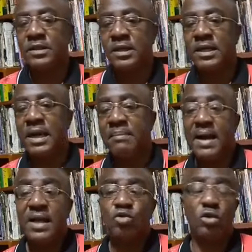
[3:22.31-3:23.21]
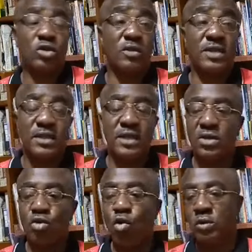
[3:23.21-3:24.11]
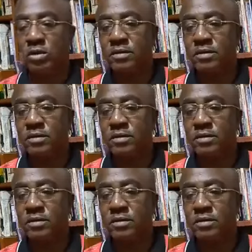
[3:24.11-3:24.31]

Their marriage was just six years old.